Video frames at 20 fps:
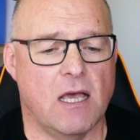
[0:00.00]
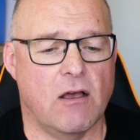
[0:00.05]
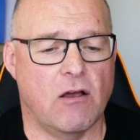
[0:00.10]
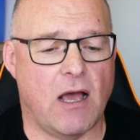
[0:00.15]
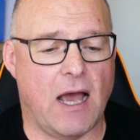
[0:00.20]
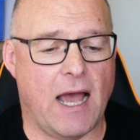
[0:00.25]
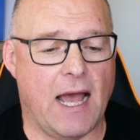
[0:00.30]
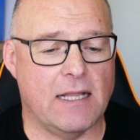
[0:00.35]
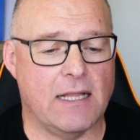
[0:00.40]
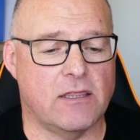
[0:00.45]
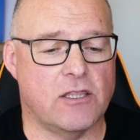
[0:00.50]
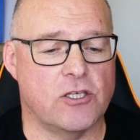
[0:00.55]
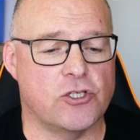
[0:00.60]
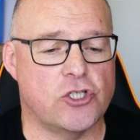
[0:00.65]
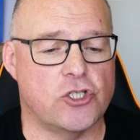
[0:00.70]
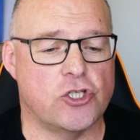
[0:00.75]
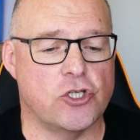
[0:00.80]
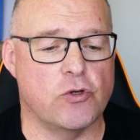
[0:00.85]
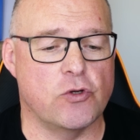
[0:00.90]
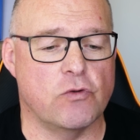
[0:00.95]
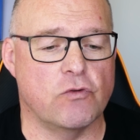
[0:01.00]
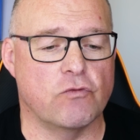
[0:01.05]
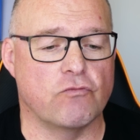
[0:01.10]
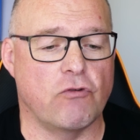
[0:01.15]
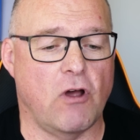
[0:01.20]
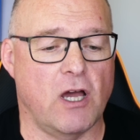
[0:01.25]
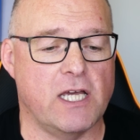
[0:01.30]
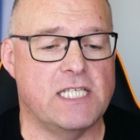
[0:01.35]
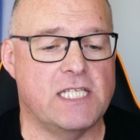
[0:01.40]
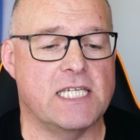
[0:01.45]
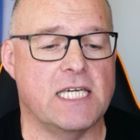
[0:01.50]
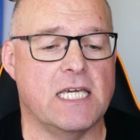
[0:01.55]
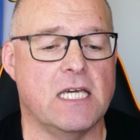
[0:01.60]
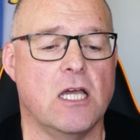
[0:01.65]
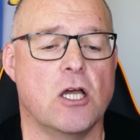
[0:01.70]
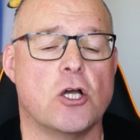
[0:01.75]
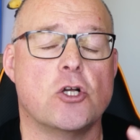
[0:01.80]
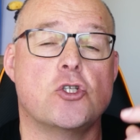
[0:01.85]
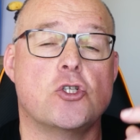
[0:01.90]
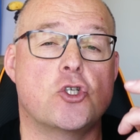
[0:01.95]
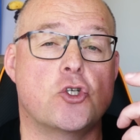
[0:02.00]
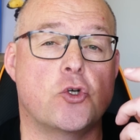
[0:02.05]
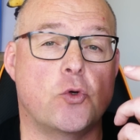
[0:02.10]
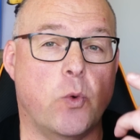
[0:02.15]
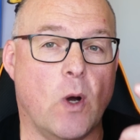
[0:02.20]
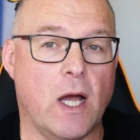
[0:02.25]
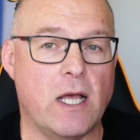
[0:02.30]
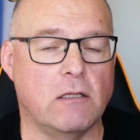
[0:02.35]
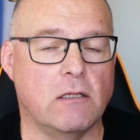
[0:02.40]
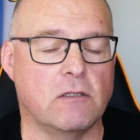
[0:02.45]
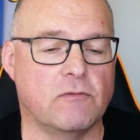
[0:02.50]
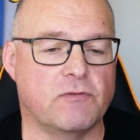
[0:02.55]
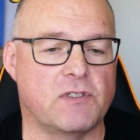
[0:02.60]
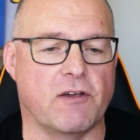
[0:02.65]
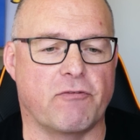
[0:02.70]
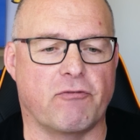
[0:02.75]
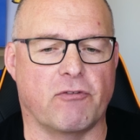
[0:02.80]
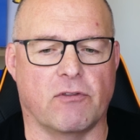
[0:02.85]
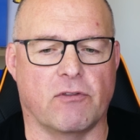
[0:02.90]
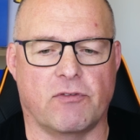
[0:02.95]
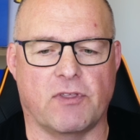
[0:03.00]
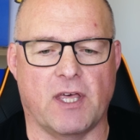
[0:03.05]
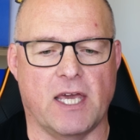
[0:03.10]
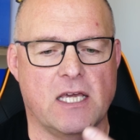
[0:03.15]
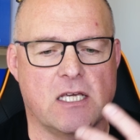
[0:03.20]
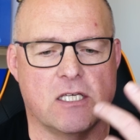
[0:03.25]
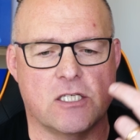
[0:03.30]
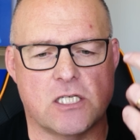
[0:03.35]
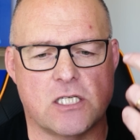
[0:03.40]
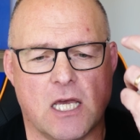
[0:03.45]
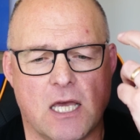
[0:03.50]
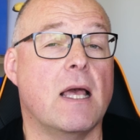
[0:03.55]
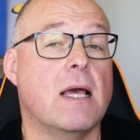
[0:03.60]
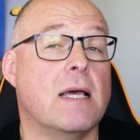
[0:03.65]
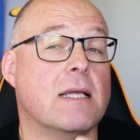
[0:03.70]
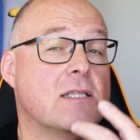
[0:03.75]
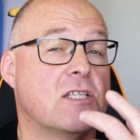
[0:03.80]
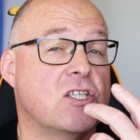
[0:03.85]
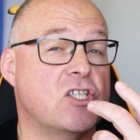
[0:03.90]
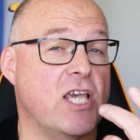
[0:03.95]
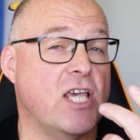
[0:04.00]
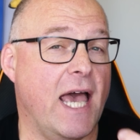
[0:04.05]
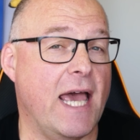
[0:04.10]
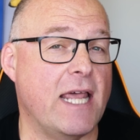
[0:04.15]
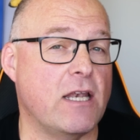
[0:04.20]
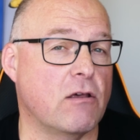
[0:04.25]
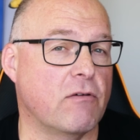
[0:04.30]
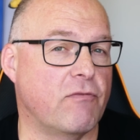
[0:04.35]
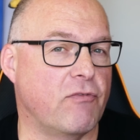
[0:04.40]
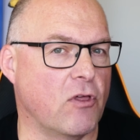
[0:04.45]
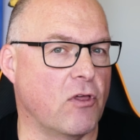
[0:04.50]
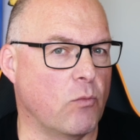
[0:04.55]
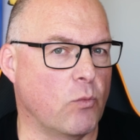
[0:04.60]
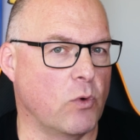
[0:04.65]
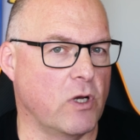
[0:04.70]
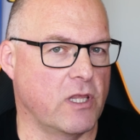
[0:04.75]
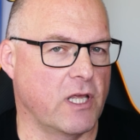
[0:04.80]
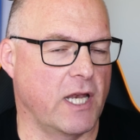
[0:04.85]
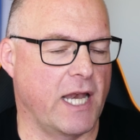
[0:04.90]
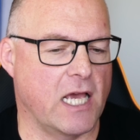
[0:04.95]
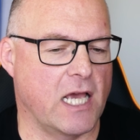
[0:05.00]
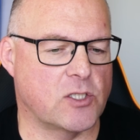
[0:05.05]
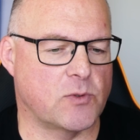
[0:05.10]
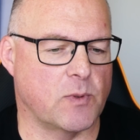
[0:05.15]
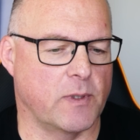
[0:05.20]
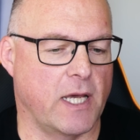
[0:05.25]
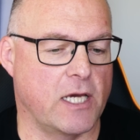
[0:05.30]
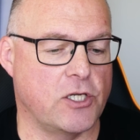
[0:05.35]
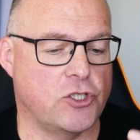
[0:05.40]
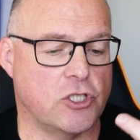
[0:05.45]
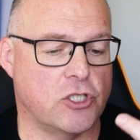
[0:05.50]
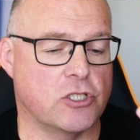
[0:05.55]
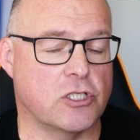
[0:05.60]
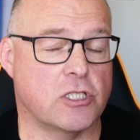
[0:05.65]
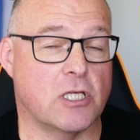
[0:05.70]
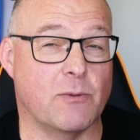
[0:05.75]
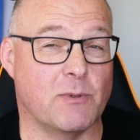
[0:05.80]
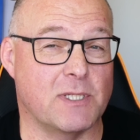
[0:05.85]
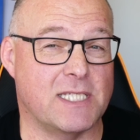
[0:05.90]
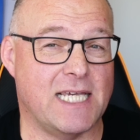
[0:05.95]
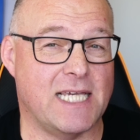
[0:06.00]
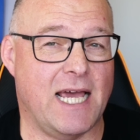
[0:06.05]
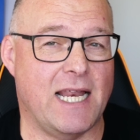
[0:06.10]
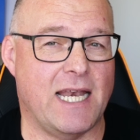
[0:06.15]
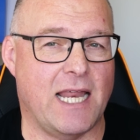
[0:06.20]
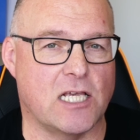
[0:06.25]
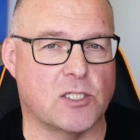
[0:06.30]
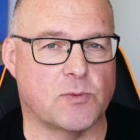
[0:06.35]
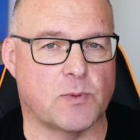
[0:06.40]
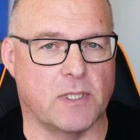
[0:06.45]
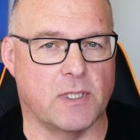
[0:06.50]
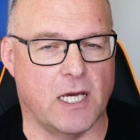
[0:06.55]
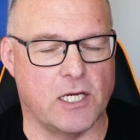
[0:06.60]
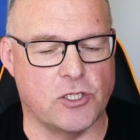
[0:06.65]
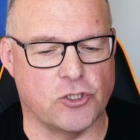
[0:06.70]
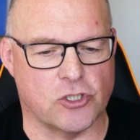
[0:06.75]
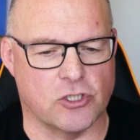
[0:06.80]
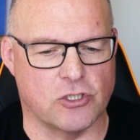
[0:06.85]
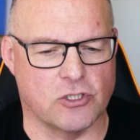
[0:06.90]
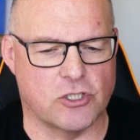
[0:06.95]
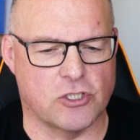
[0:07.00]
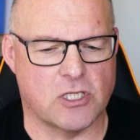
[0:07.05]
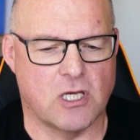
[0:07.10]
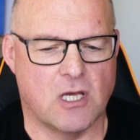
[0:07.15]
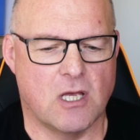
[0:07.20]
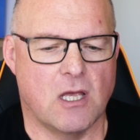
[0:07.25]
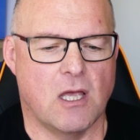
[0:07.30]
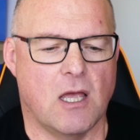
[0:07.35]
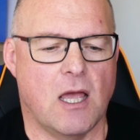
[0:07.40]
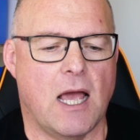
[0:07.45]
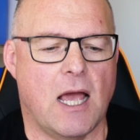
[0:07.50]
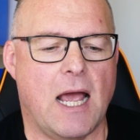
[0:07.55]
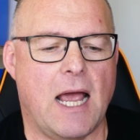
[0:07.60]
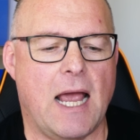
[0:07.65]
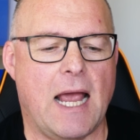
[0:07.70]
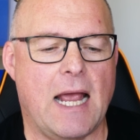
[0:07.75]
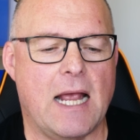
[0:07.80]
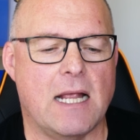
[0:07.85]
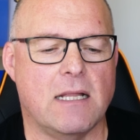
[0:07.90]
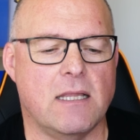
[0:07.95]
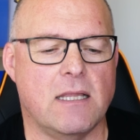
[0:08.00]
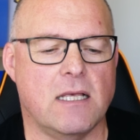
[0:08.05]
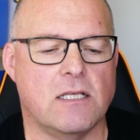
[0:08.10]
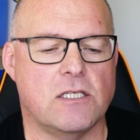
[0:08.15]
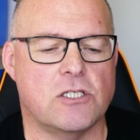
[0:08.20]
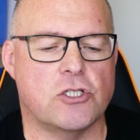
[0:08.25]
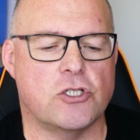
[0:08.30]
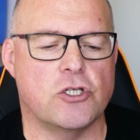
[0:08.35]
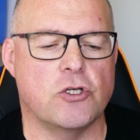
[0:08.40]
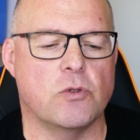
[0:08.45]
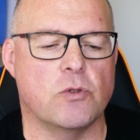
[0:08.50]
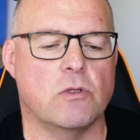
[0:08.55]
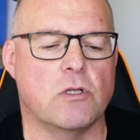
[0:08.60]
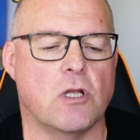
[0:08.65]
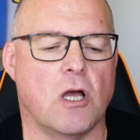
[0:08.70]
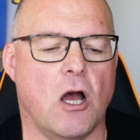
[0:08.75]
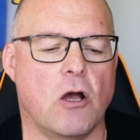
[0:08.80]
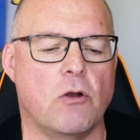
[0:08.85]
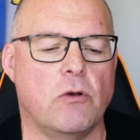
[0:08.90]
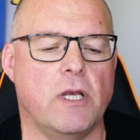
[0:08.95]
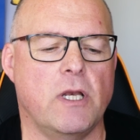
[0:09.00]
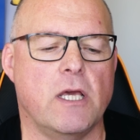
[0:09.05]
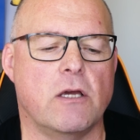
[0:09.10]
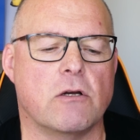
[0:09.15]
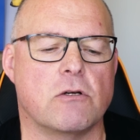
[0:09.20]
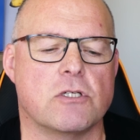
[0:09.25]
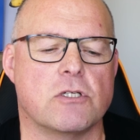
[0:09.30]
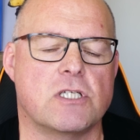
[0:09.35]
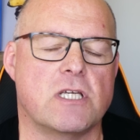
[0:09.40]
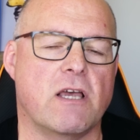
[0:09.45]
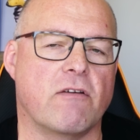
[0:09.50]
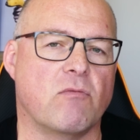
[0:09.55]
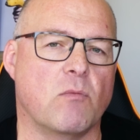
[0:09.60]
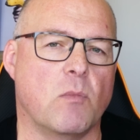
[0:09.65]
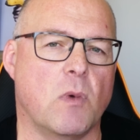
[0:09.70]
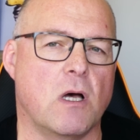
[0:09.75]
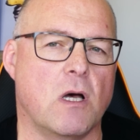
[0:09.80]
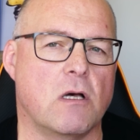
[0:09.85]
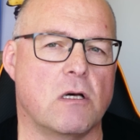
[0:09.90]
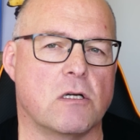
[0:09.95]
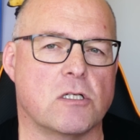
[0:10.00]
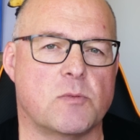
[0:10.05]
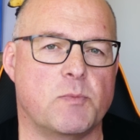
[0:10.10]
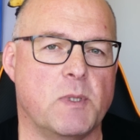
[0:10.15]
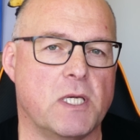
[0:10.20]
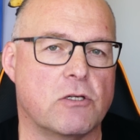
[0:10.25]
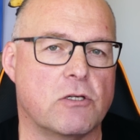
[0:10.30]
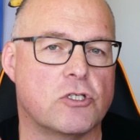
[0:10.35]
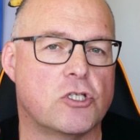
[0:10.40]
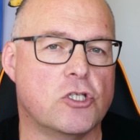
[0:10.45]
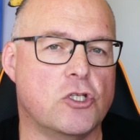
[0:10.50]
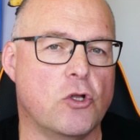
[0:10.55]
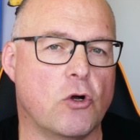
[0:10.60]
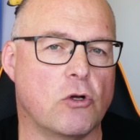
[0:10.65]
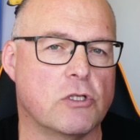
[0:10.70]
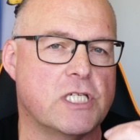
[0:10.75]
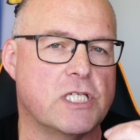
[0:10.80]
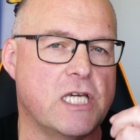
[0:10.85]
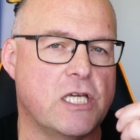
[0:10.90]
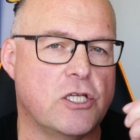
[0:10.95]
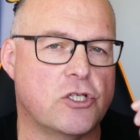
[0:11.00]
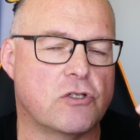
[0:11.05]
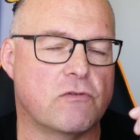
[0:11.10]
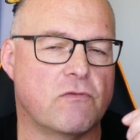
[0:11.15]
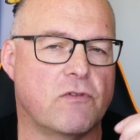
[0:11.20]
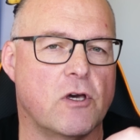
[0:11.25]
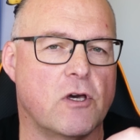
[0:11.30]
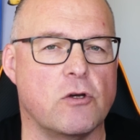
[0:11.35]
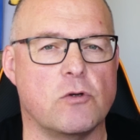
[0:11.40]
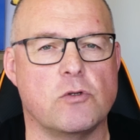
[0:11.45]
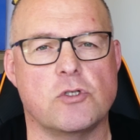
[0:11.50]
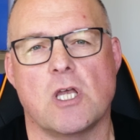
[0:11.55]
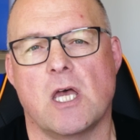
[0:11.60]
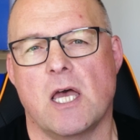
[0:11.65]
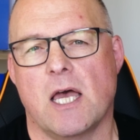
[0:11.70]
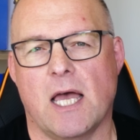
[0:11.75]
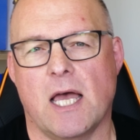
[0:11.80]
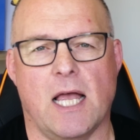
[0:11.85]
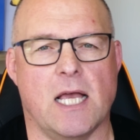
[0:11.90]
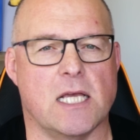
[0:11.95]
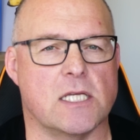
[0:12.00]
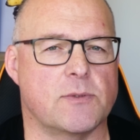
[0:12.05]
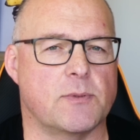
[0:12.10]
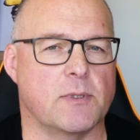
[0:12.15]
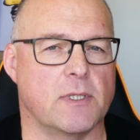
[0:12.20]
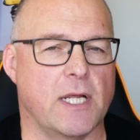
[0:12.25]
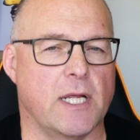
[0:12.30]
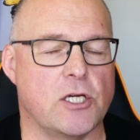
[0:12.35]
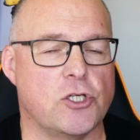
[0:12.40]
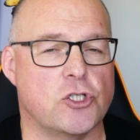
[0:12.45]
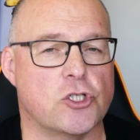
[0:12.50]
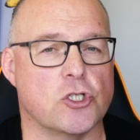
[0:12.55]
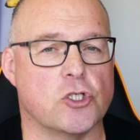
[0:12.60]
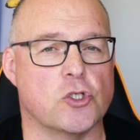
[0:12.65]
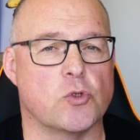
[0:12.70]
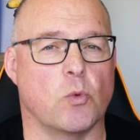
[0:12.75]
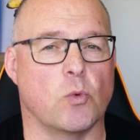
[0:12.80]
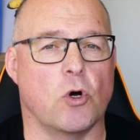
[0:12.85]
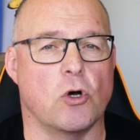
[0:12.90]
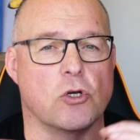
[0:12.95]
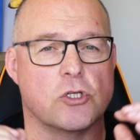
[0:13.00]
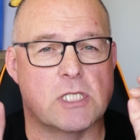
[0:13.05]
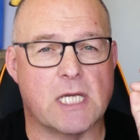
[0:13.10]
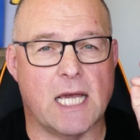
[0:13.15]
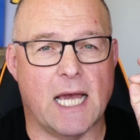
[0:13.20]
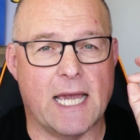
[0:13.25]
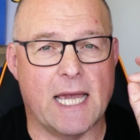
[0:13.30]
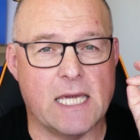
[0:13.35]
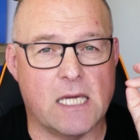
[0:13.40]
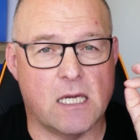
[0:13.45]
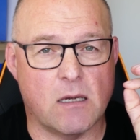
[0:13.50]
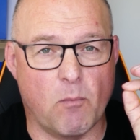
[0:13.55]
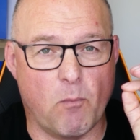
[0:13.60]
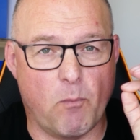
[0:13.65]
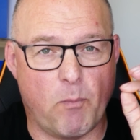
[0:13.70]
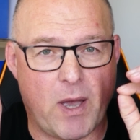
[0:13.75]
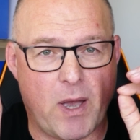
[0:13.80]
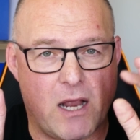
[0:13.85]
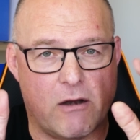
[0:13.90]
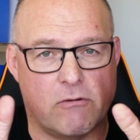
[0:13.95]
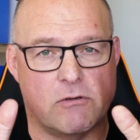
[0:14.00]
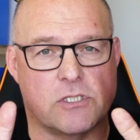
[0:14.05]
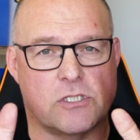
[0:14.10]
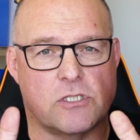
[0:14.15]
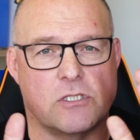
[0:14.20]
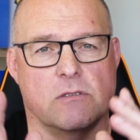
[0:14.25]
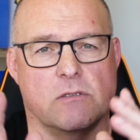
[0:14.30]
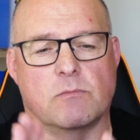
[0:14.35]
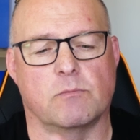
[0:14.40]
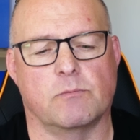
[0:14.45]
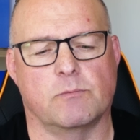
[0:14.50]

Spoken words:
had the student writing 12 different things, 10 of them with an explanation, so there were 10 explanations, and the student only got 7 marks because not each of those explanations was a comparison.